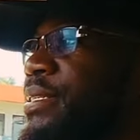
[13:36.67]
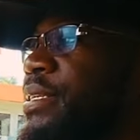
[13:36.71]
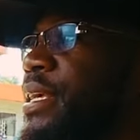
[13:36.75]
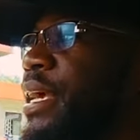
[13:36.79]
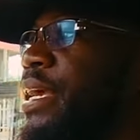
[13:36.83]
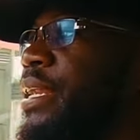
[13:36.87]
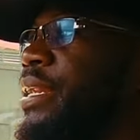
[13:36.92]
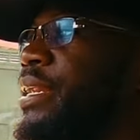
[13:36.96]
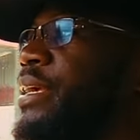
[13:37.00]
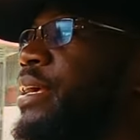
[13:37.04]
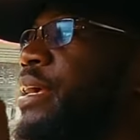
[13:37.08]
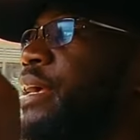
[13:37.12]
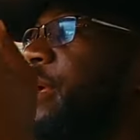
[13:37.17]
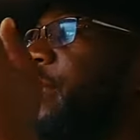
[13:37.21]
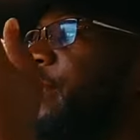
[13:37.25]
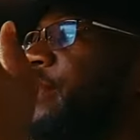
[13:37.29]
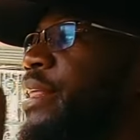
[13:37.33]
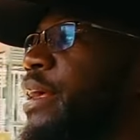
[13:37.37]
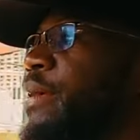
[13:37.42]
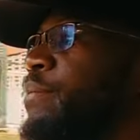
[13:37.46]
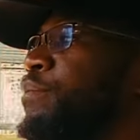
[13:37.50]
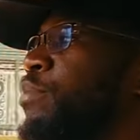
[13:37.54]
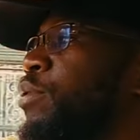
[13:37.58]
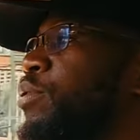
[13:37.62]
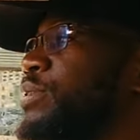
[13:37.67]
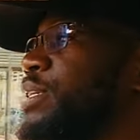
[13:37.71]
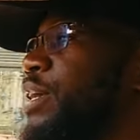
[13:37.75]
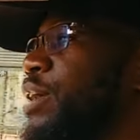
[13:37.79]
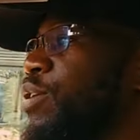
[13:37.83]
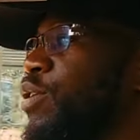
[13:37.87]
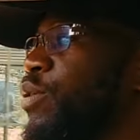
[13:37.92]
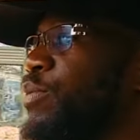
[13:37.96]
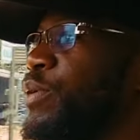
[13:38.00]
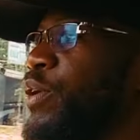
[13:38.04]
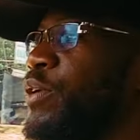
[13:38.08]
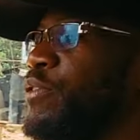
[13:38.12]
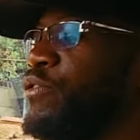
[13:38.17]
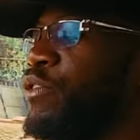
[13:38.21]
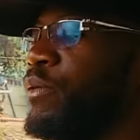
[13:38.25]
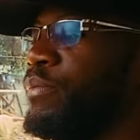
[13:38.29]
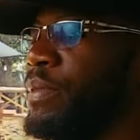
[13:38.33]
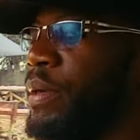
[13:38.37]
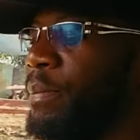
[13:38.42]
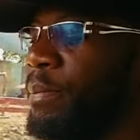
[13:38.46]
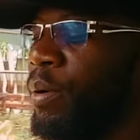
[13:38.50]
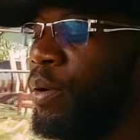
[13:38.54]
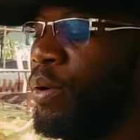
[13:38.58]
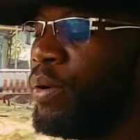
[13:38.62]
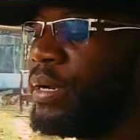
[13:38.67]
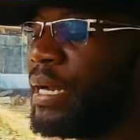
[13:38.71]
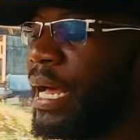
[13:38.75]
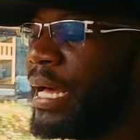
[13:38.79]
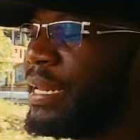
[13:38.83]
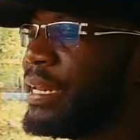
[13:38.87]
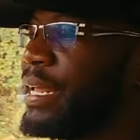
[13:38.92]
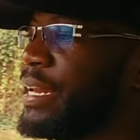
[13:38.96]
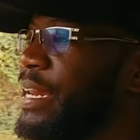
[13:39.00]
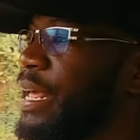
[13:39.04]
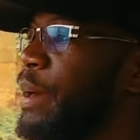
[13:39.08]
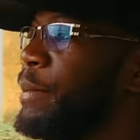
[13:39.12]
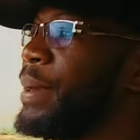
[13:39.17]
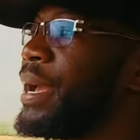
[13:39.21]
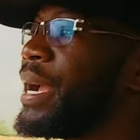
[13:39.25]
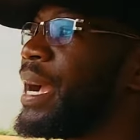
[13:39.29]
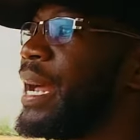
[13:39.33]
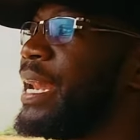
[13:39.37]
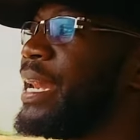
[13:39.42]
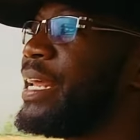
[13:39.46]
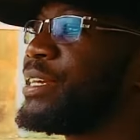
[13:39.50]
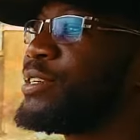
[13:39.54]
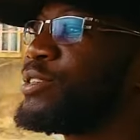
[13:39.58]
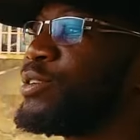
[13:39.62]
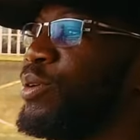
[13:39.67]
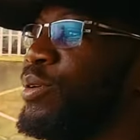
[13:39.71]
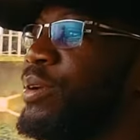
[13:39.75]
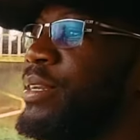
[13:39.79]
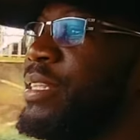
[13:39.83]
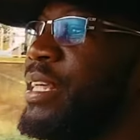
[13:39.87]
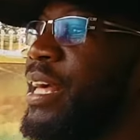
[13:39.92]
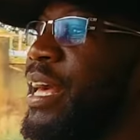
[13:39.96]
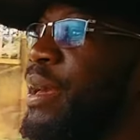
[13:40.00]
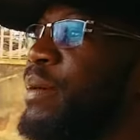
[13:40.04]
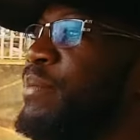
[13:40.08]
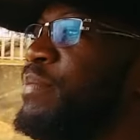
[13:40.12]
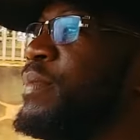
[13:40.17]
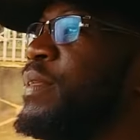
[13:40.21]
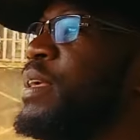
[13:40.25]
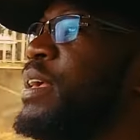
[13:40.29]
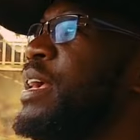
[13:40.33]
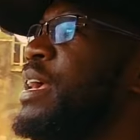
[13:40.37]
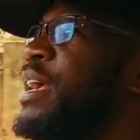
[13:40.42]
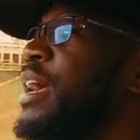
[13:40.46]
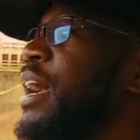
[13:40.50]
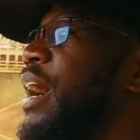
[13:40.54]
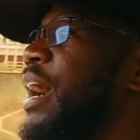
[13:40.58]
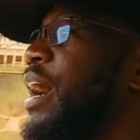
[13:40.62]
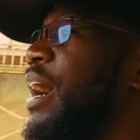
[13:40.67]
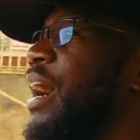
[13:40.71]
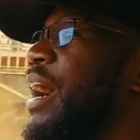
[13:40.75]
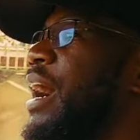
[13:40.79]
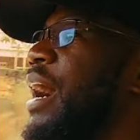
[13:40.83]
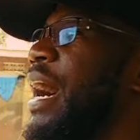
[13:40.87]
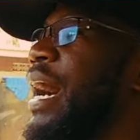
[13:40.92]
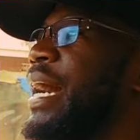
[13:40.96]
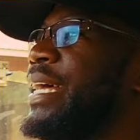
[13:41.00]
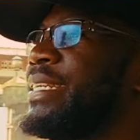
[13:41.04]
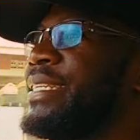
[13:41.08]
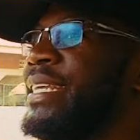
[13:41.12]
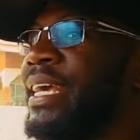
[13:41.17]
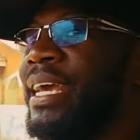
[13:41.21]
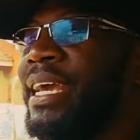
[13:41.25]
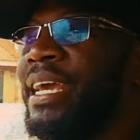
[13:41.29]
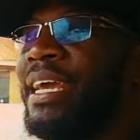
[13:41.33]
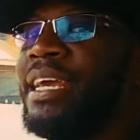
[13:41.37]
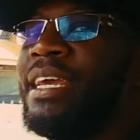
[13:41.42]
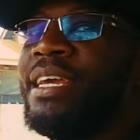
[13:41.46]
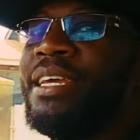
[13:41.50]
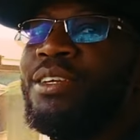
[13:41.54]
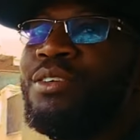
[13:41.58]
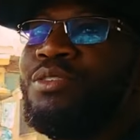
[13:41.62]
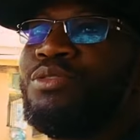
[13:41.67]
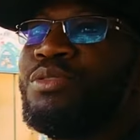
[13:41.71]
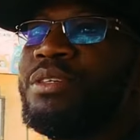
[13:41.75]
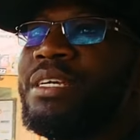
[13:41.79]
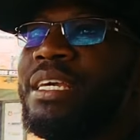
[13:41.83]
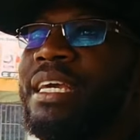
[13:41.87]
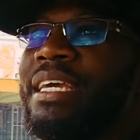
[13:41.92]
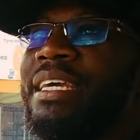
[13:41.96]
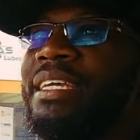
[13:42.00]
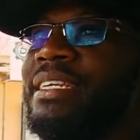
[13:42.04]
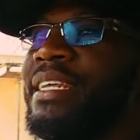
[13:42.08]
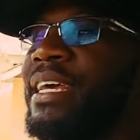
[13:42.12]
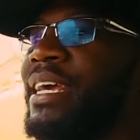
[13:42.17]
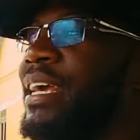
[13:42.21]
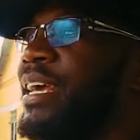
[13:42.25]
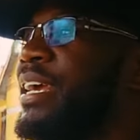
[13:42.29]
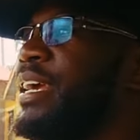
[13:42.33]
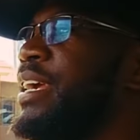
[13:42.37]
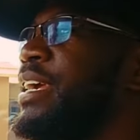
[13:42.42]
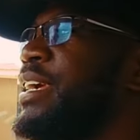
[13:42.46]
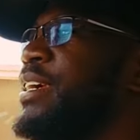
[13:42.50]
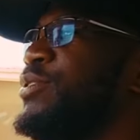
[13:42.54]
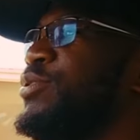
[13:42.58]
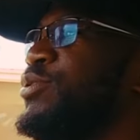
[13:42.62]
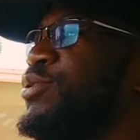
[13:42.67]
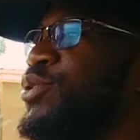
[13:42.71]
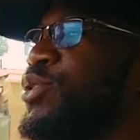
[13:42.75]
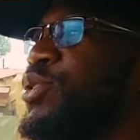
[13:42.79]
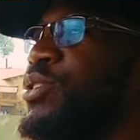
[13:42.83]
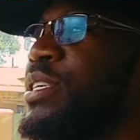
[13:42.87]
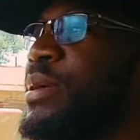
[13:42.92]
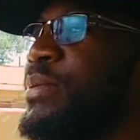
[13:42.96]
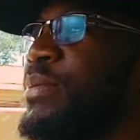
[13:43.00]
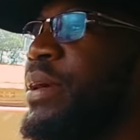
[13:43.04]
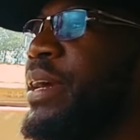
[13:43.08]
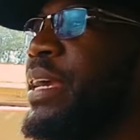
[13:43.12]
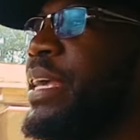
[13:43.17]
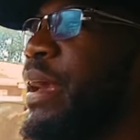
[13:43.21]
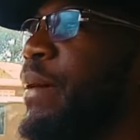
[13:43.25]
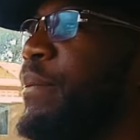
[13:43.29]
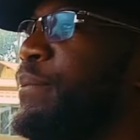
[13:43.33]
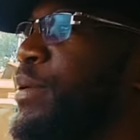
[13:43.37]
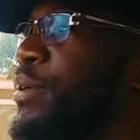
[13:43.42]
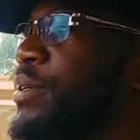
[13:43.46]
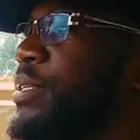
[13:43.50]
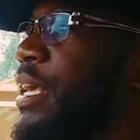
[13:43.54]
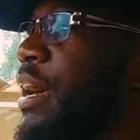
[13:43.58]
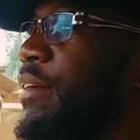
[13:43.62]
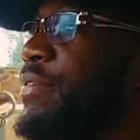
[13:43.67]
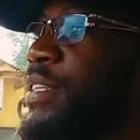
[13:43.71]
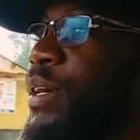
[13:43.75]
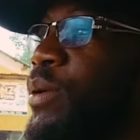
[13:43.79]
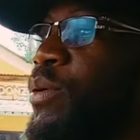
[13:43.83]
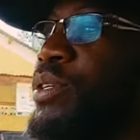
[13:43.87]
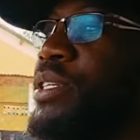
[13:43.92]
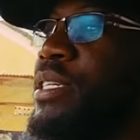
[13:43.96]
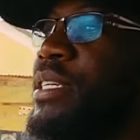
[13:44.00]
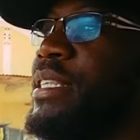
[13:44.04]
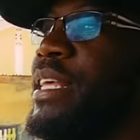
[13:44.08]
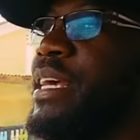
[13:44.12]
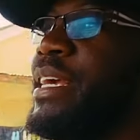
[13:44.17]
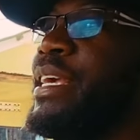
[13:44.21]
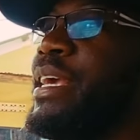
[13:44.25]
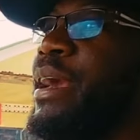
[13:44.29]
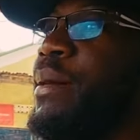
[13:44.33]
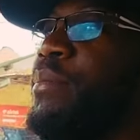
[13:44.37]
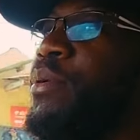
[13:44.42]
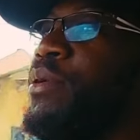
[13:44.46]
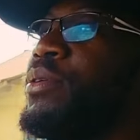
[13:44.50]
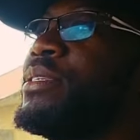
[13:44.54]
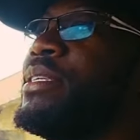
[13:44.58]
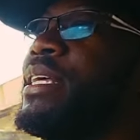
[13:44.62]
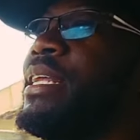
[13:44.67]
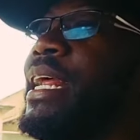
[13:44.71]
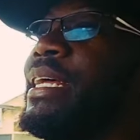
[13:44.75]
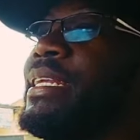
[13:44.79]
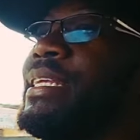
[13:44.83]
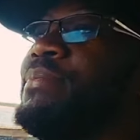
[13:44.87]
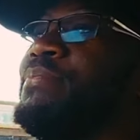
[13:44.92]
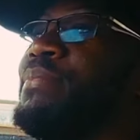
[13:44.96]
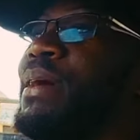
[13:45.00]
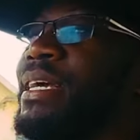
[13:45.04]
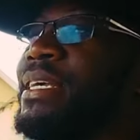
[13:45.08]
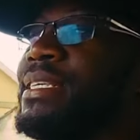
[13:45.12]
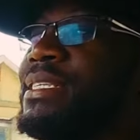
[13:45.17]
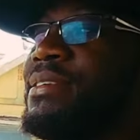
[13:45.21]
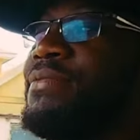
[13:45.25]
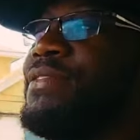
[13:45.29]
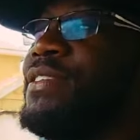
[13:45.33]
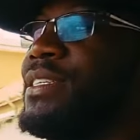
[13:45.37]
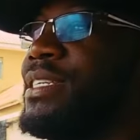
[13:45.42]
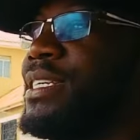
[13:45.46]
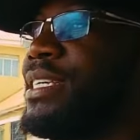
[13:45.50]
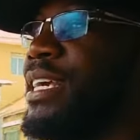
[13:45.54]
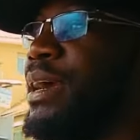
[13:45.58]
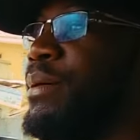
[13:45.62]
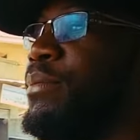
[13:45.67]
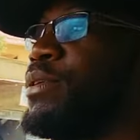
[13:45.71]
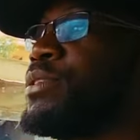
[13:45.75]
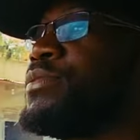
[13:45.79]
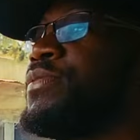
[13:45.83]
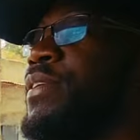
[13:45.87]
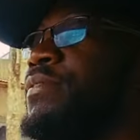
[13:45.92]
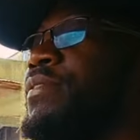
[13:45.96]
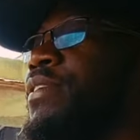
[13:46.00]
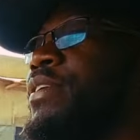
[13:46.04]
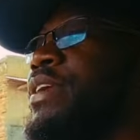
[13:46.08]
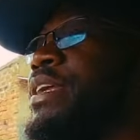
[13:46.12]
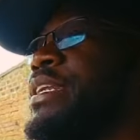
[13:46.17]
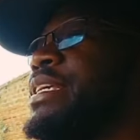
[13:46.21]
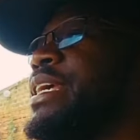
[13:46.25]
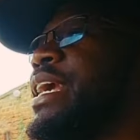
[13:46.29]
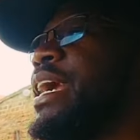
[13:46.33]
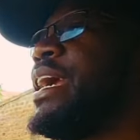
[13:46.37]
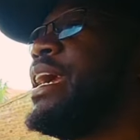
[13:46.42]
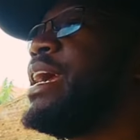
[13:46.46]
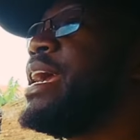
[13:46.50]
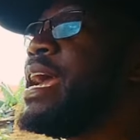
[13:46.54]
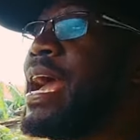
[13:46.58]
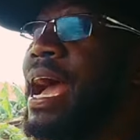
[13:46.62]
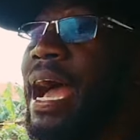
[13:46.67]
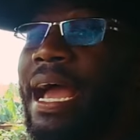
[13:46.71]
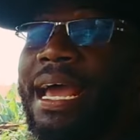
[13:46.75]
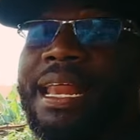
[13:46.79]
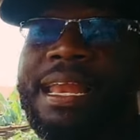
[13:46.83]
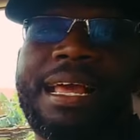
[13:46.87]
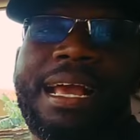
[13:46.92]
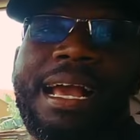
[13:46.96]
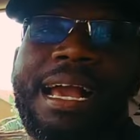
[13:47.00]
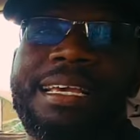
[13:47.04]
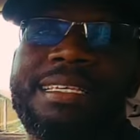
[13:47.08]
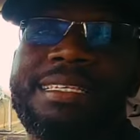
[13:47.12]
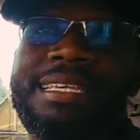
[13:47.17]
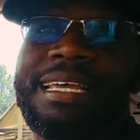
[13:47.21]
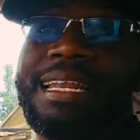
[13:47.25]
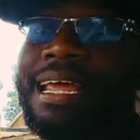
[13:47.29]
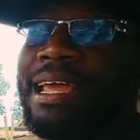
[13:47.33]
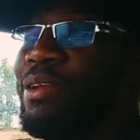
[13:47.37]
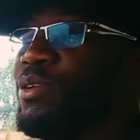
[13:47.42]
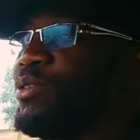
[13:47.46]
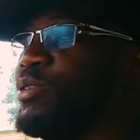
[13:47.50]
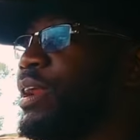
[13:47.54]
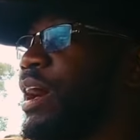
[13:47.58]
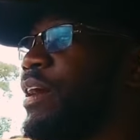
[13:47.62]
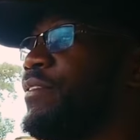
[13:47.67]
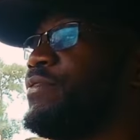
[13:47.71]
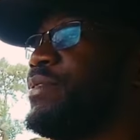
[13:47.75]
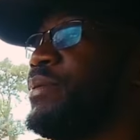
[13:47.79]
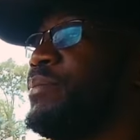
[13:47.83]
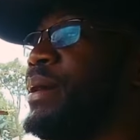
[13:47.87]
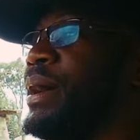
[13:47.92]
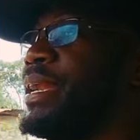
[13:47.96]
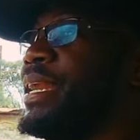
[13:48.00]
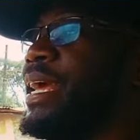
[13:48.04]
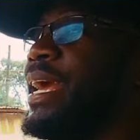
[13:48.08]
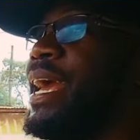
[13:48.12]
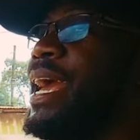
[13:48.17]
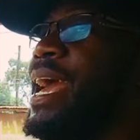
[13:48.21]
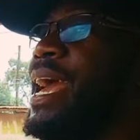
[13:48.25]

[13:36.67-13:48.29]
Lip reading: said they bought a Rumion from the bone, and then their mechanic told them, to Jose gearbox. After washing the gearbox, then I buy CVT gearbox 500k, and the guy said I don't have the money,